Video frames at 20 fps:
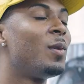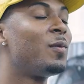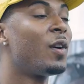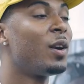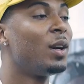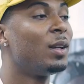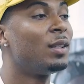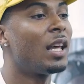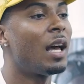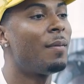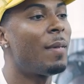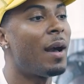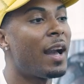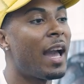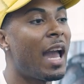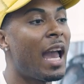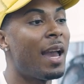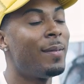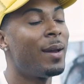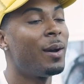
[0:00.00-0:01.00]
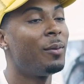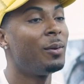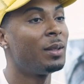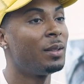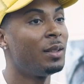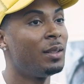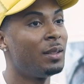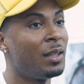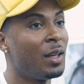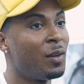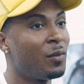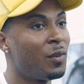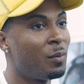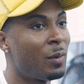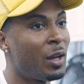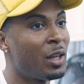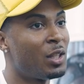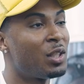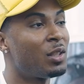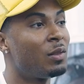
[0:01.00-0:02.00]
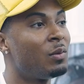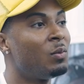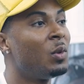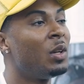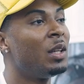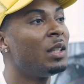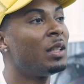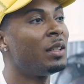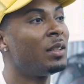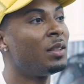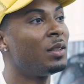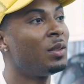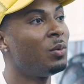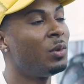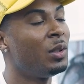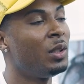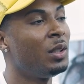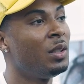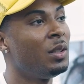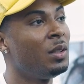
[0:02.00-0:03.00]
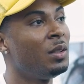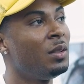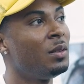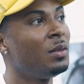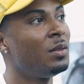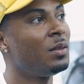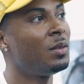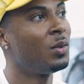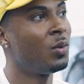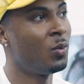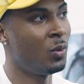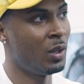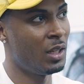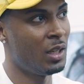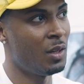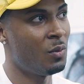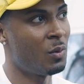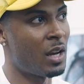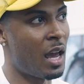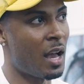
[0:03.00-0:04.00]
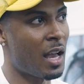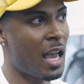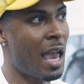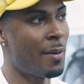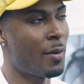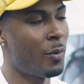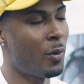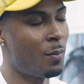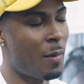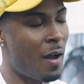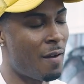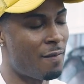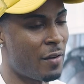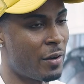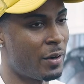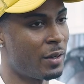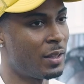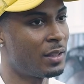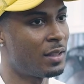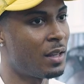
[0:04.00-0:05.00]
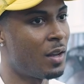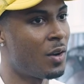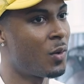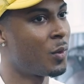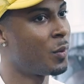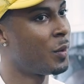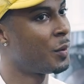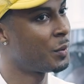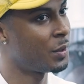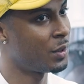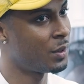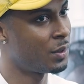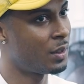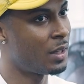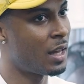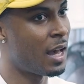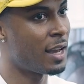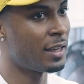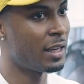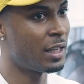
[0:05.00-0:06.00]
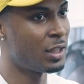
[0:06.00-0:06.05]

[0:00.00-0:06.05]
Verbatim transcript: the first time I came out with this information was in 2020 when I came out with my first song. Remember the I